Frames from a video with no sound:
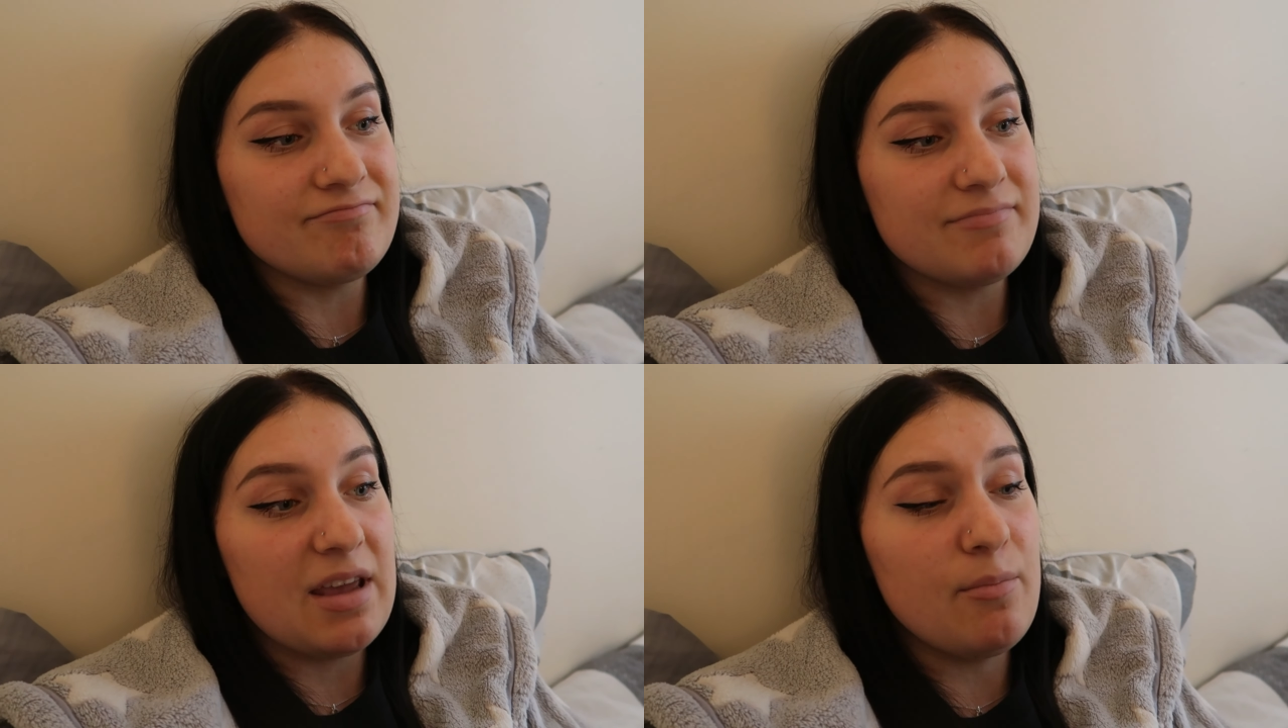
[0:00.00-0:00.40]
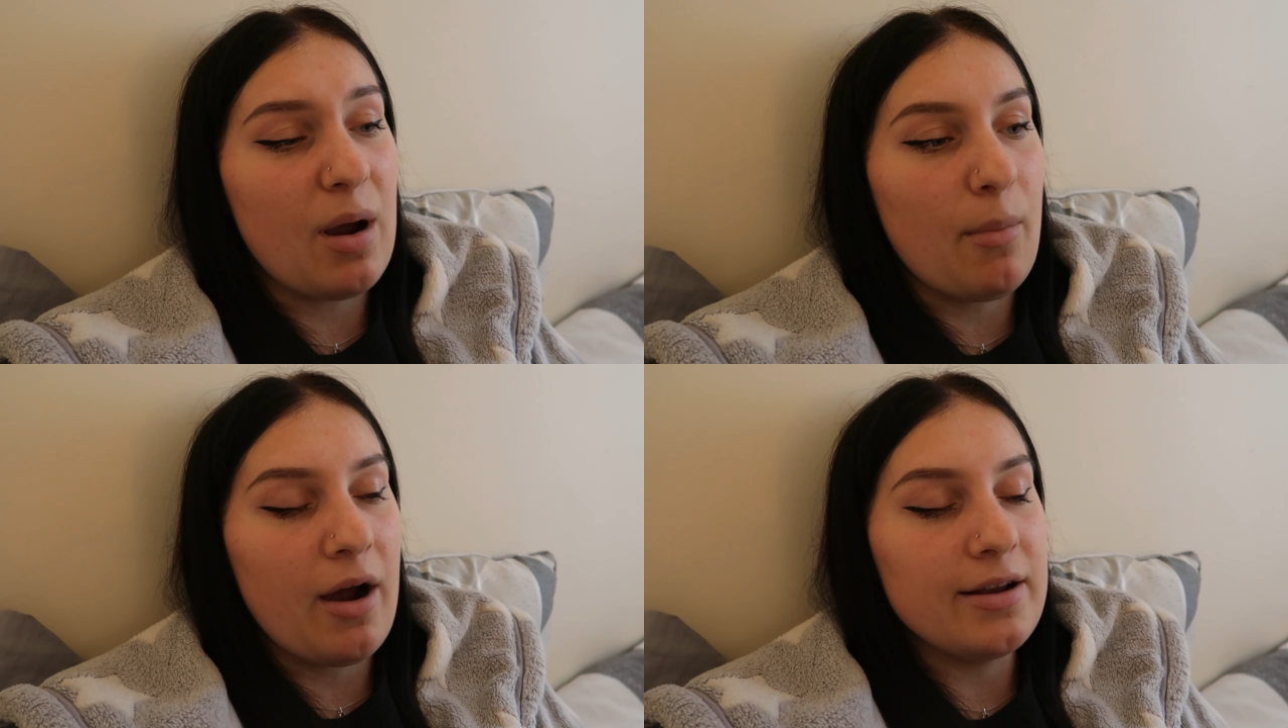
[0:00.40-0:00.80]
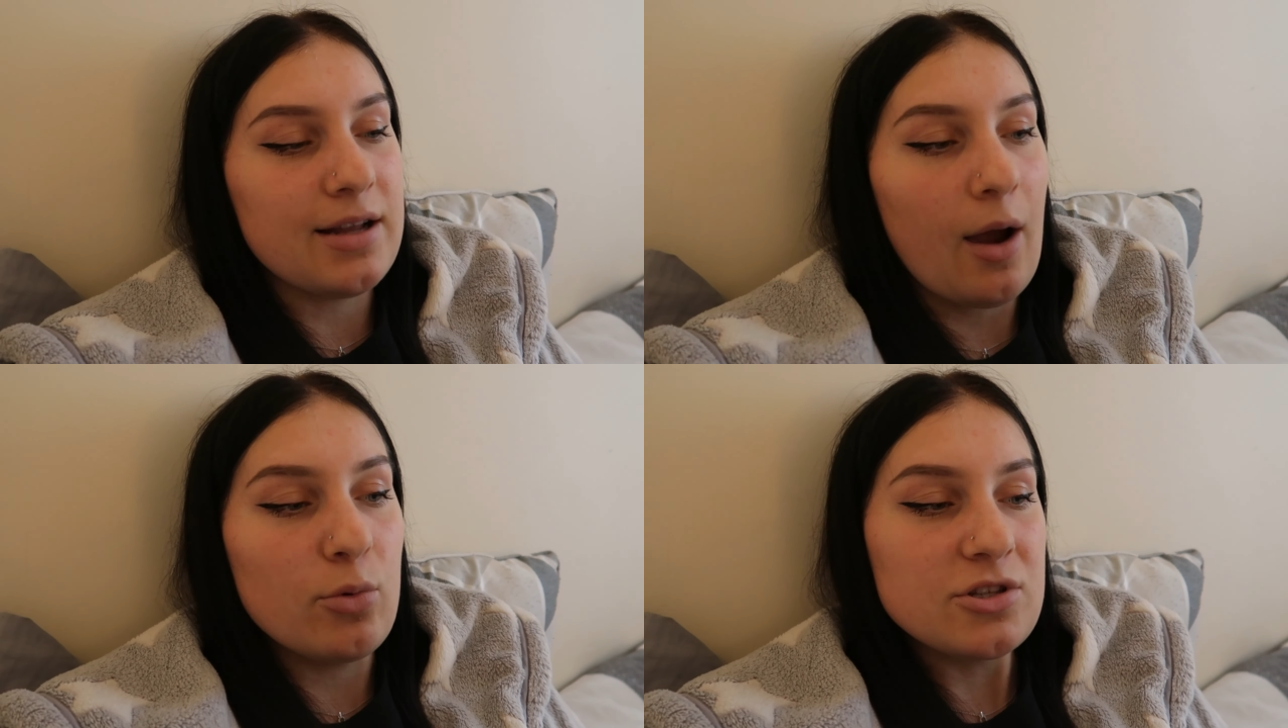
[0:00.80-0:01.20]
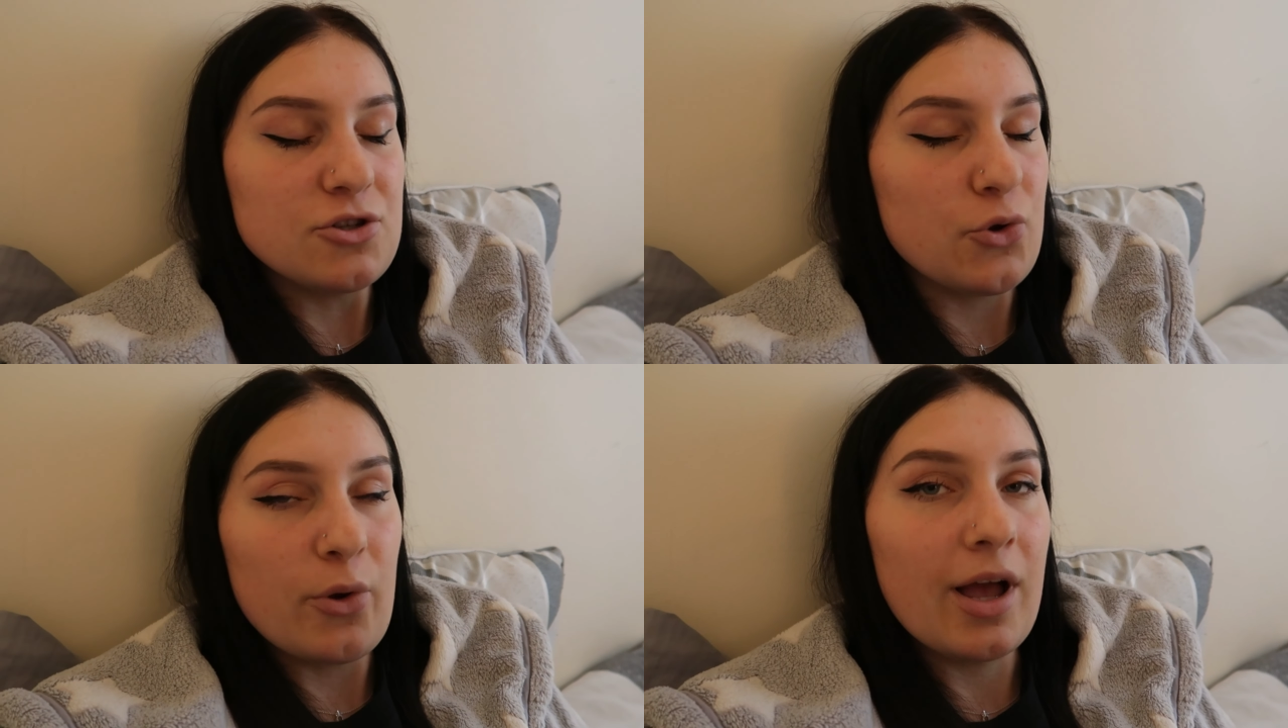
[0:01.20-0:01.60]
in my mind I
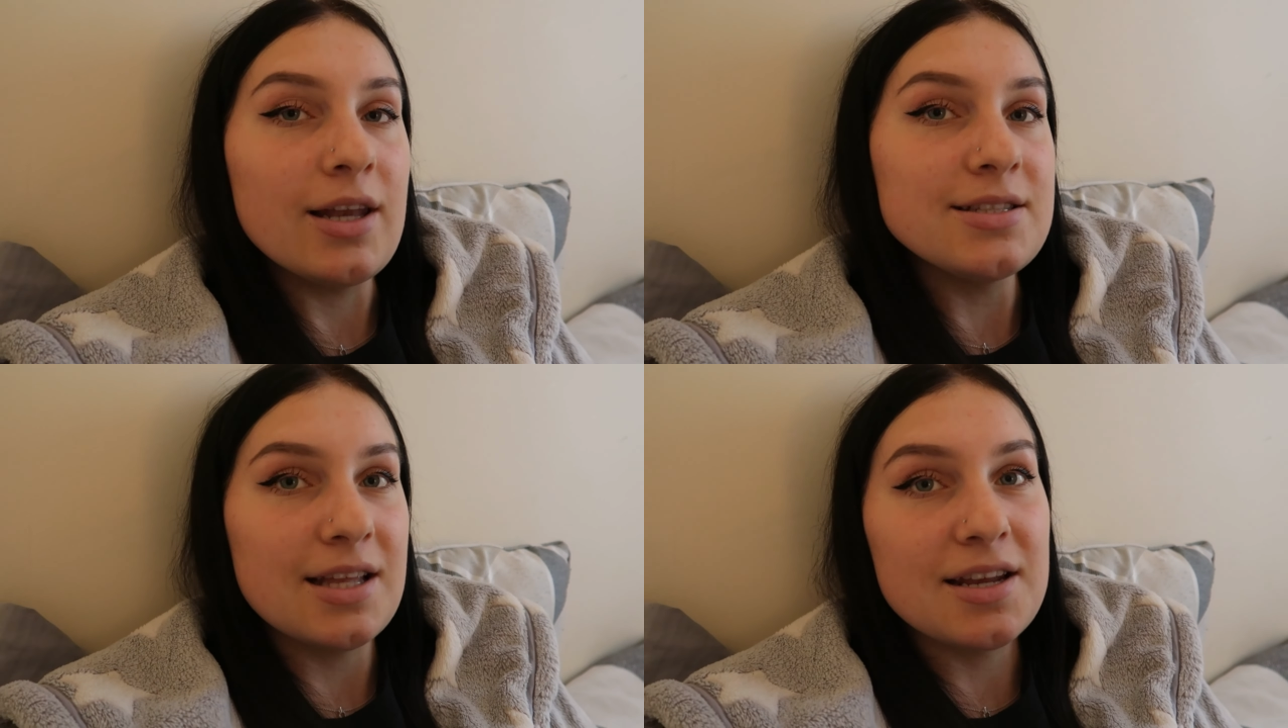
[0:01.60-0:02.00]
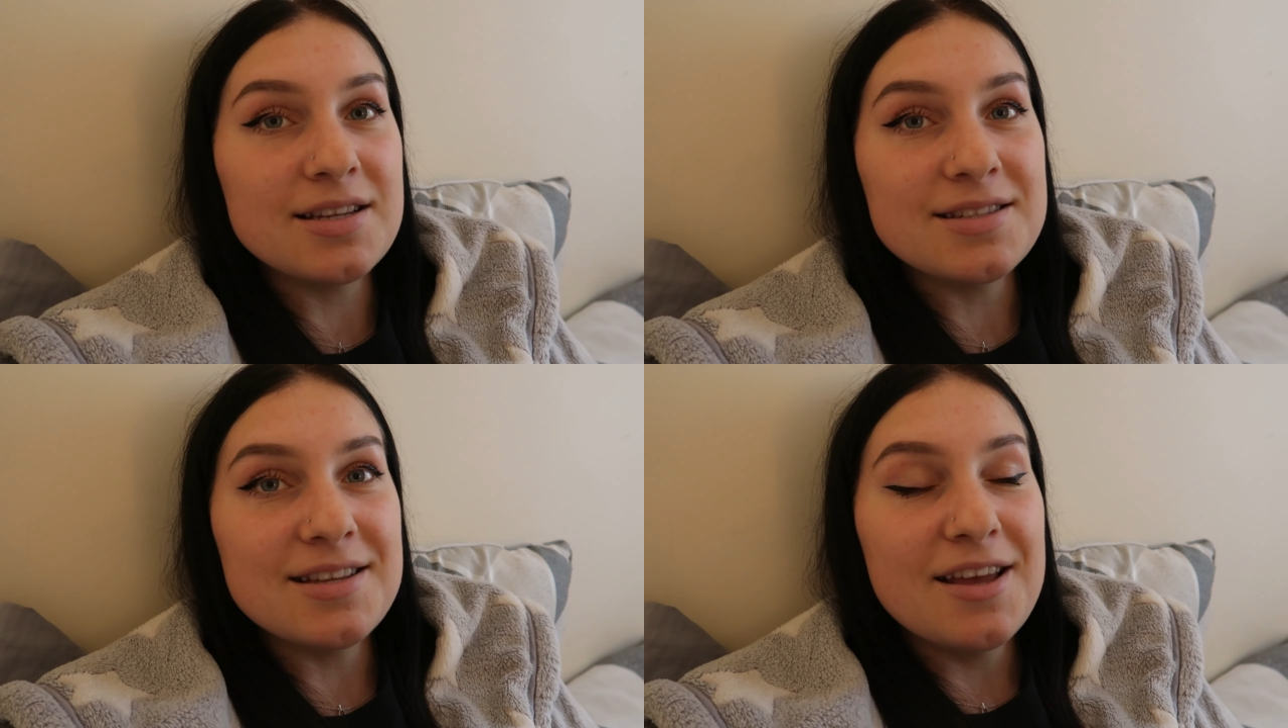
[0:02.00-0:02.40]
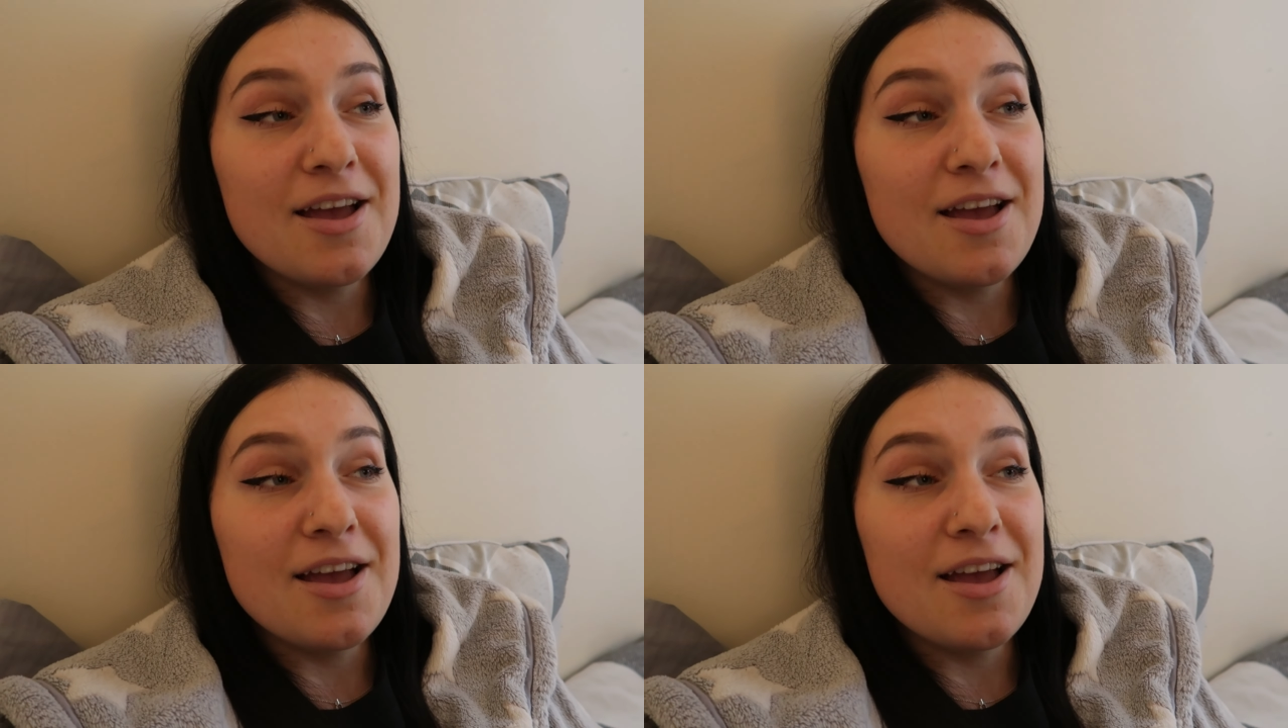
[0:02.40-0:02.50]
wasn't doing calisthenics,